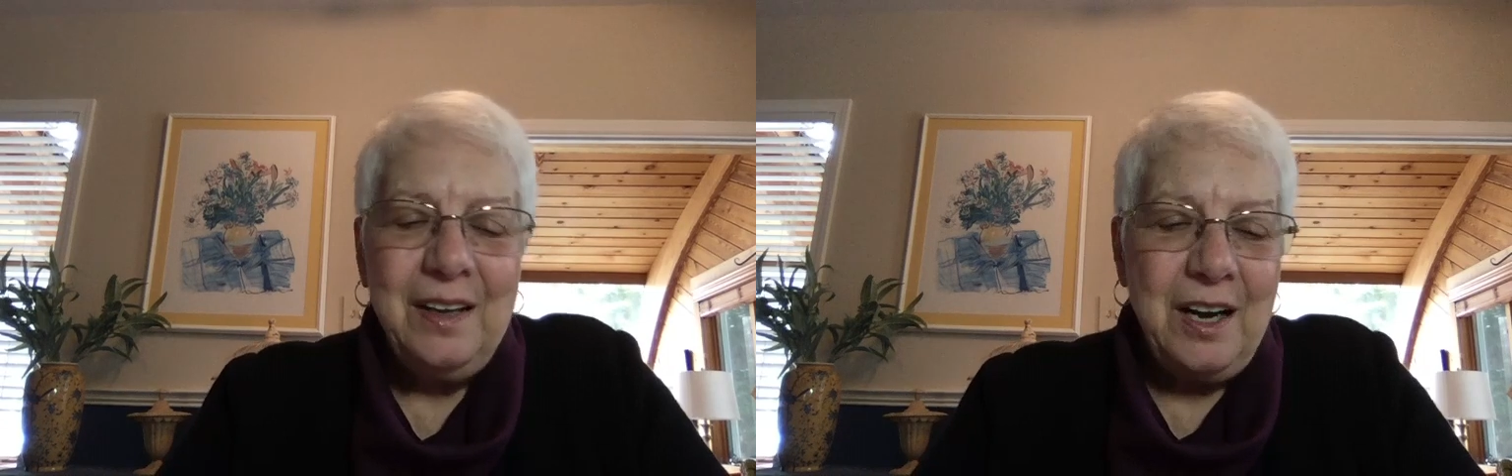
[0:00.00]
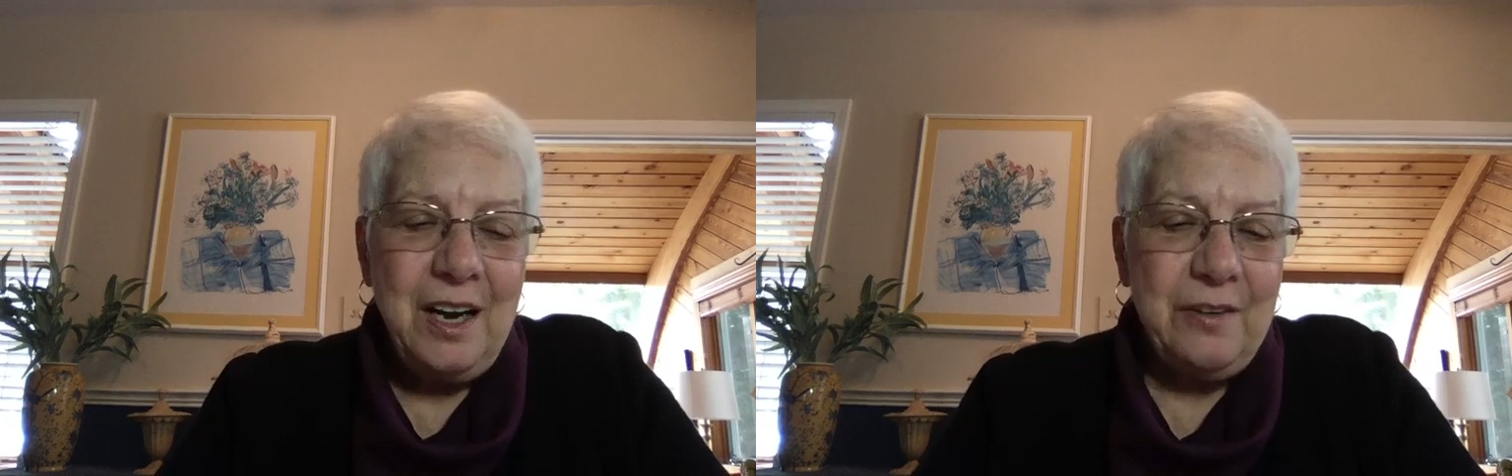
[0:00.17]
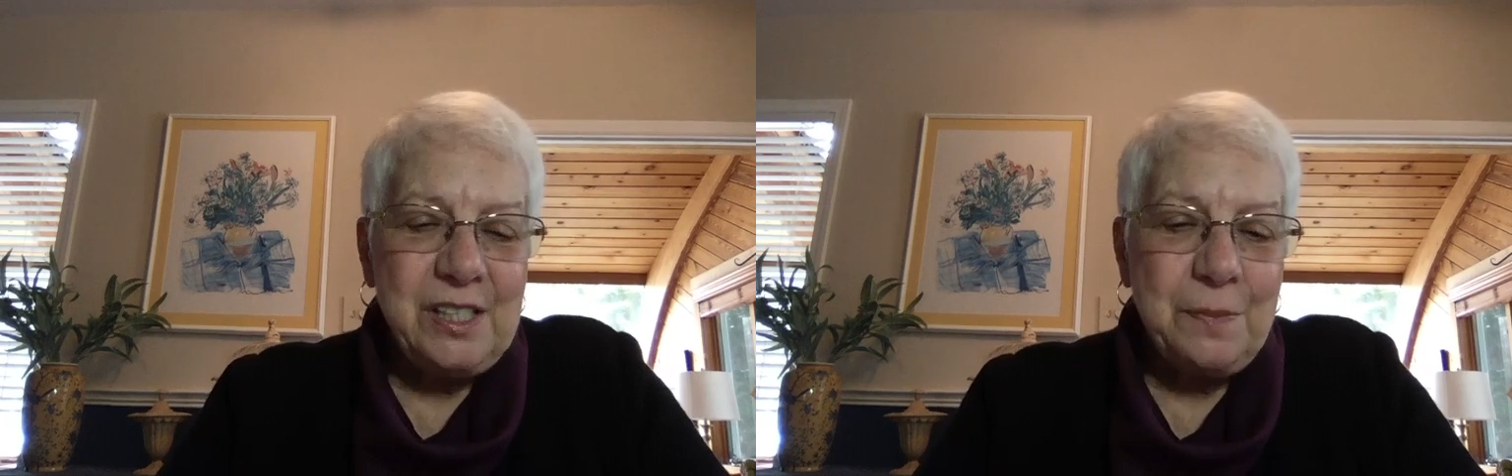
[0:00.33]

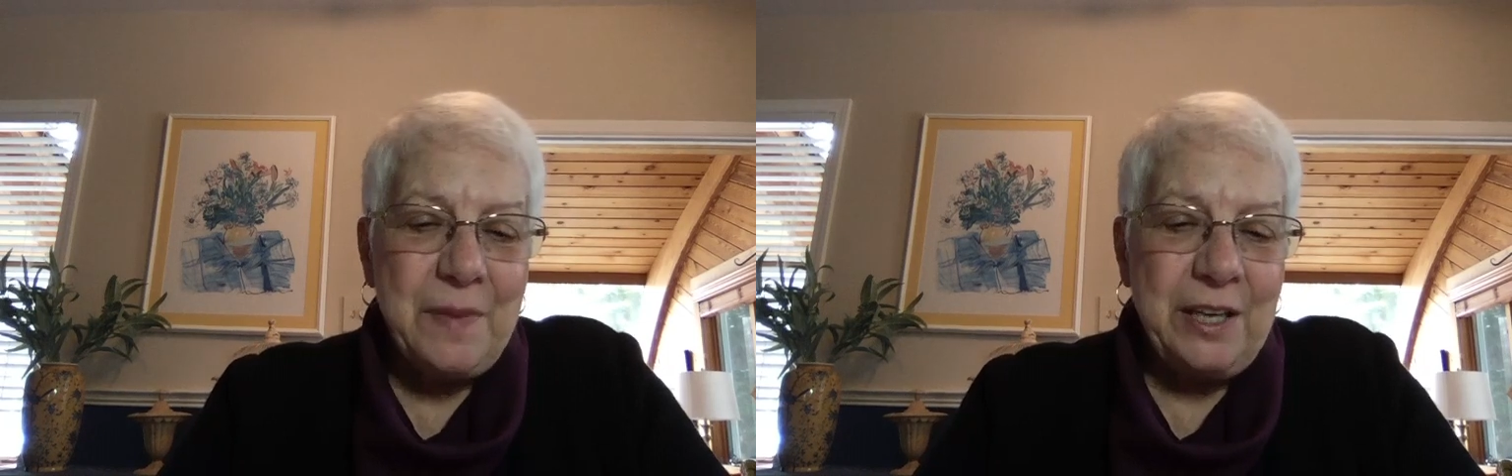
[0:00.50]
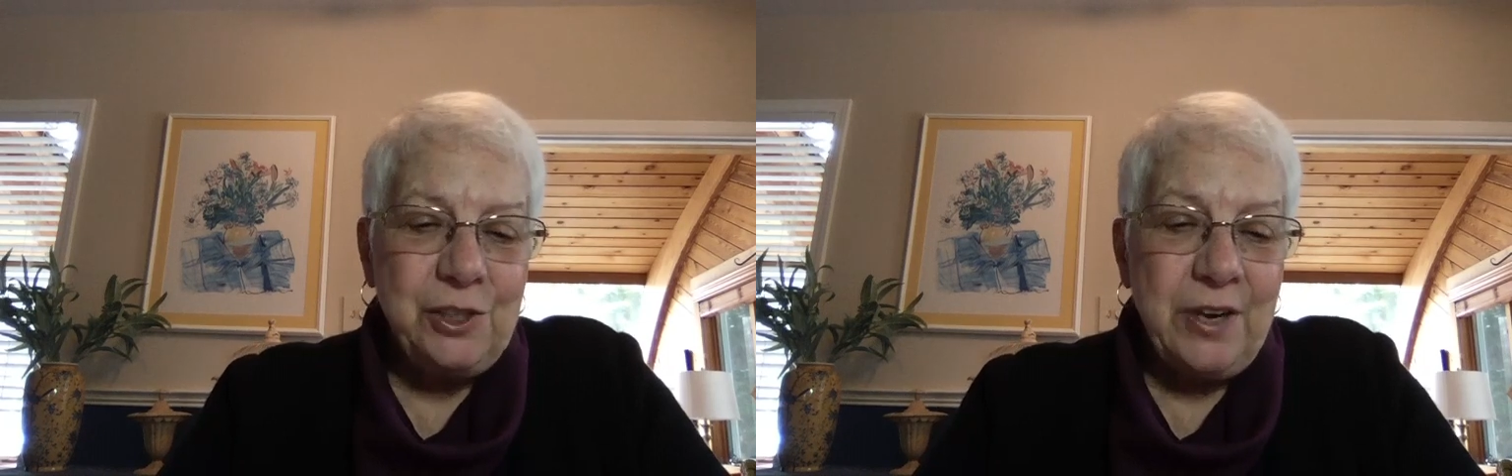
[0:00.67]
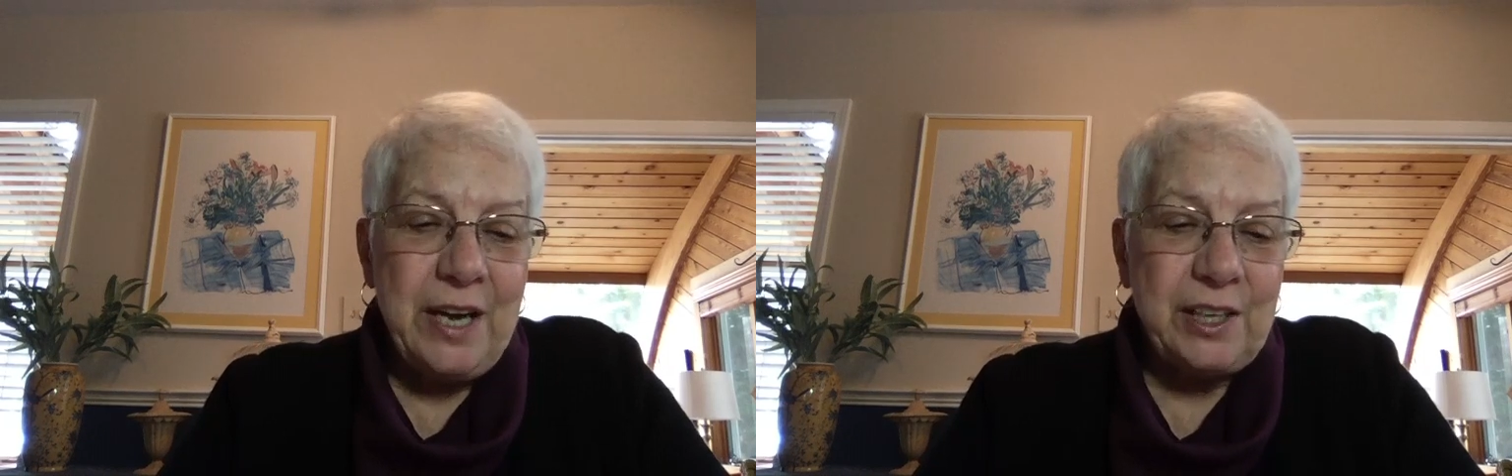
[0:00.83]
are its
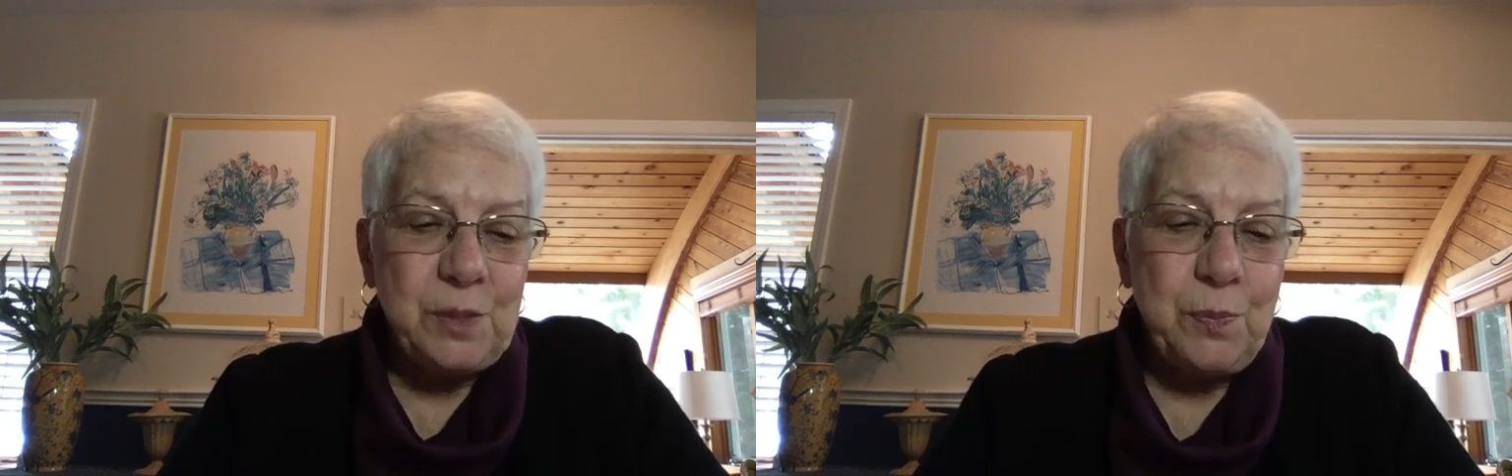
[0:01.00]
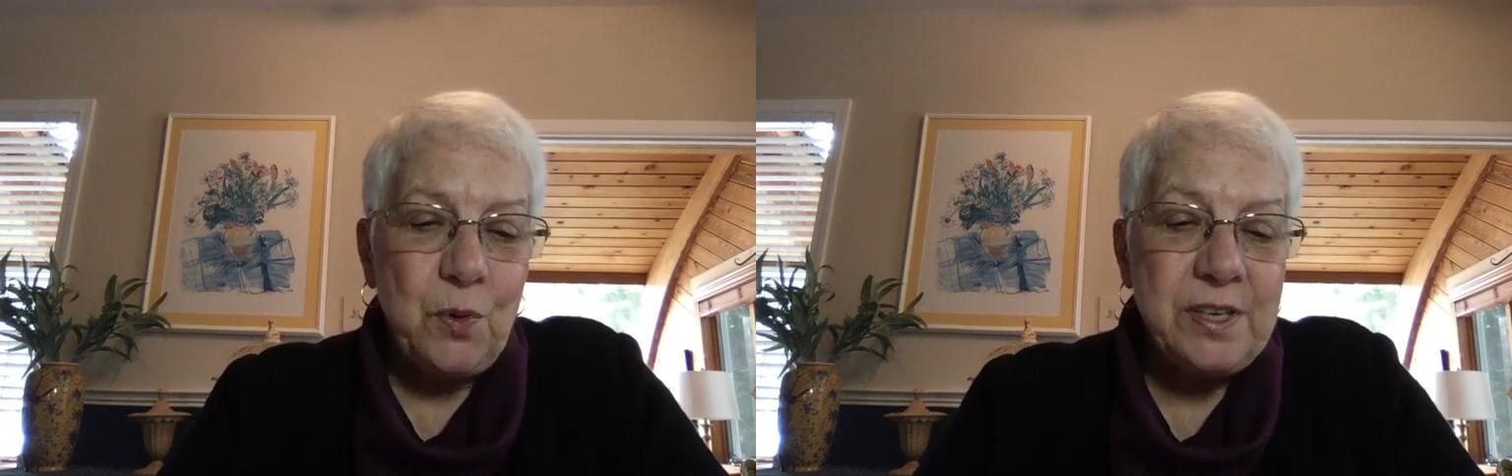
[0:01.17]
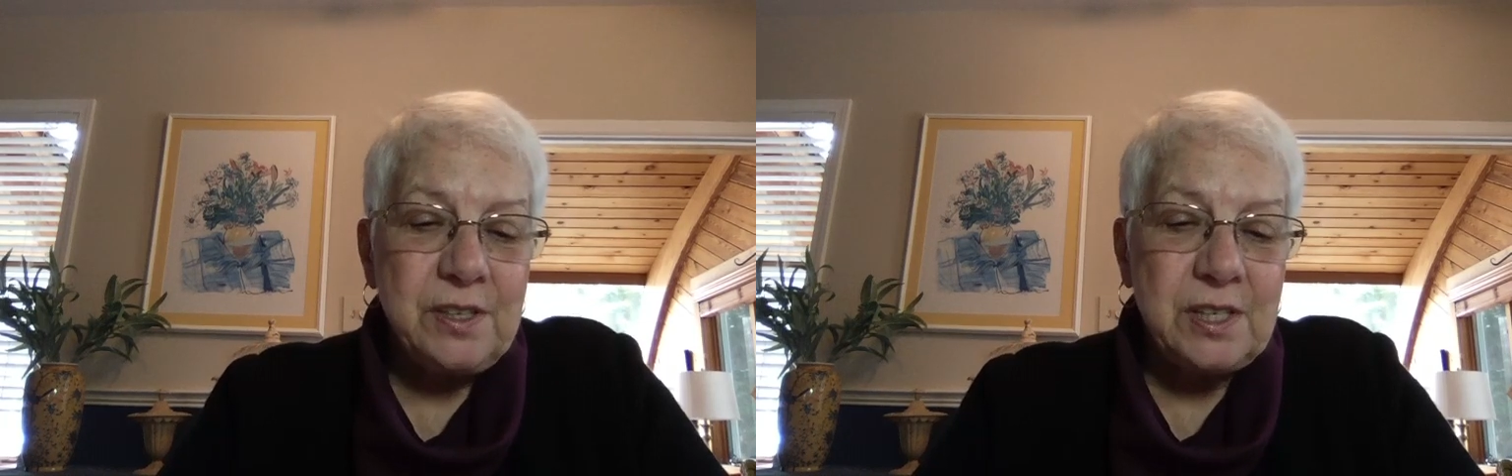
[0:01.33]
major
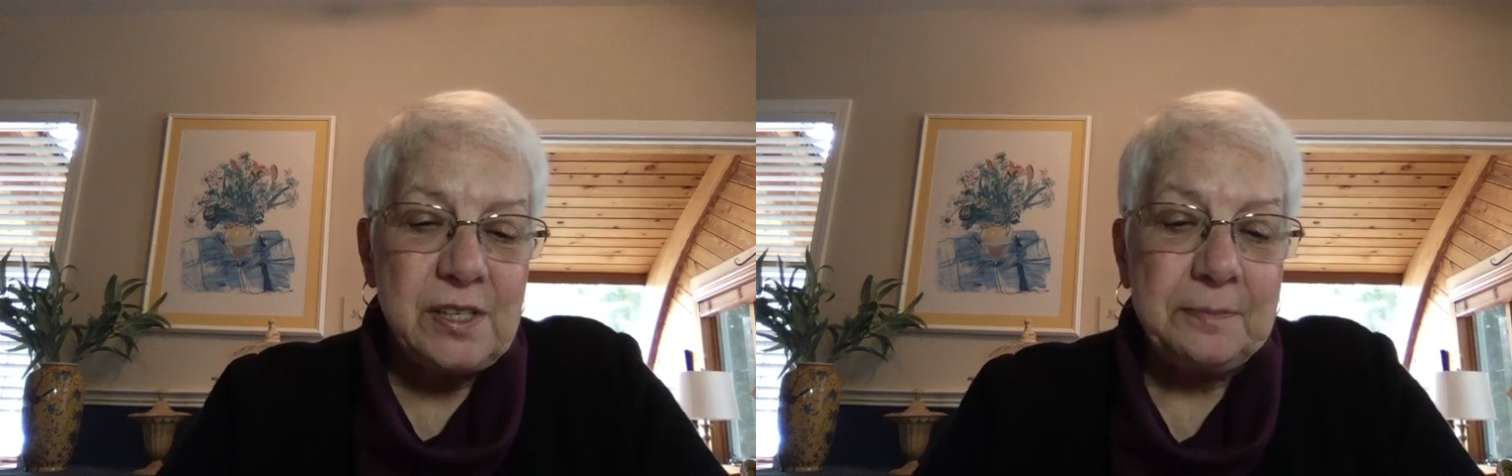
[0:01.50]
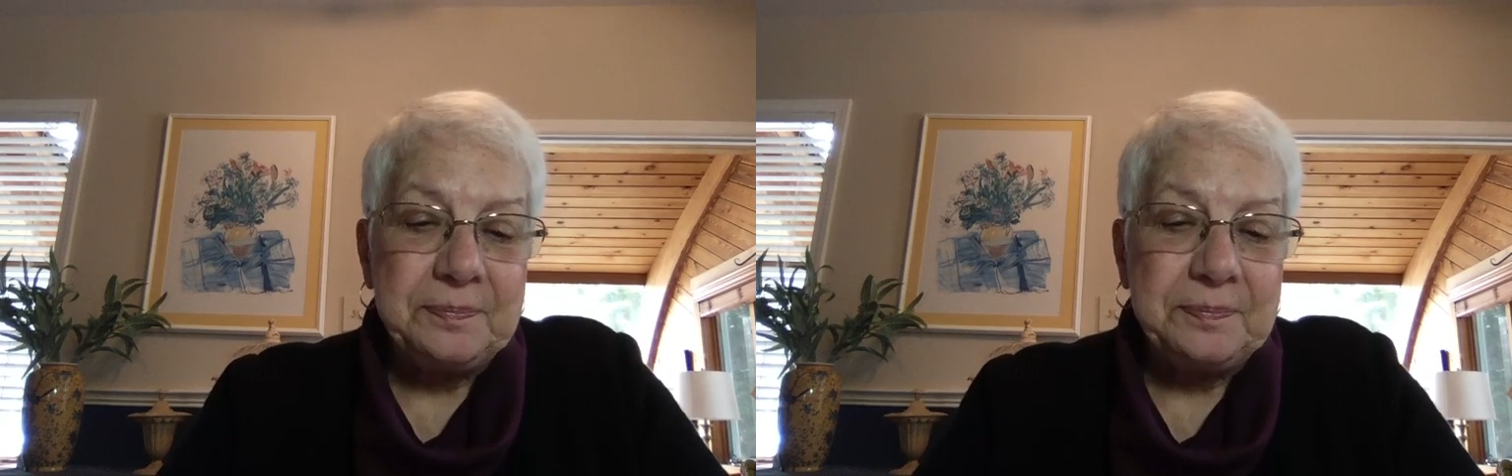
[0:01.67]
exports.